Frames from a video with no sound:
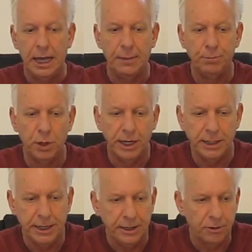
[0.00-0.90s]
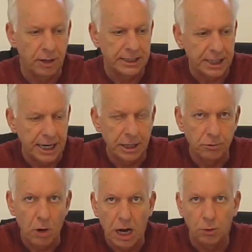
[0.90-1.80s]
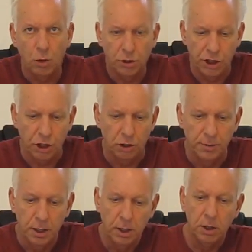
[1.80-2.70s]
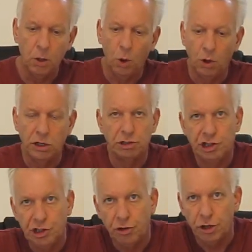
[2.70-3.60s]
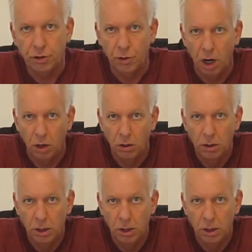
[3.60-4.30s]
and put in either, let's say, your rock wool cube or your Sure-to-Grow,